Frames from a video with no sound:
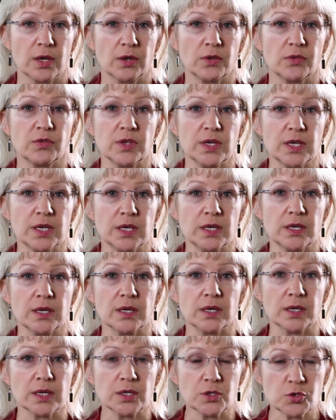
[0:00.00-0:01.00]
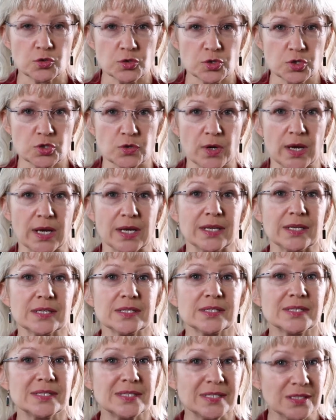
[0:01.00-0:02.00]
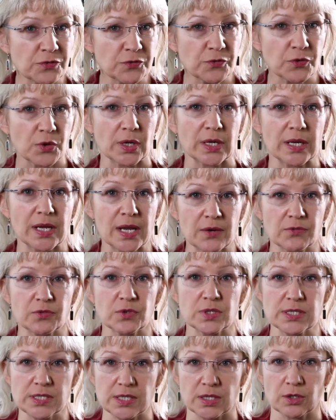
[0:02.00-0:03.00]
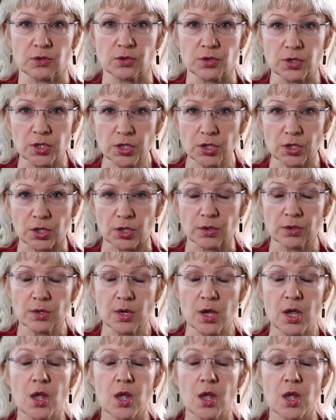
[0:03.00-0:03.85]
the interest rate is different every single year,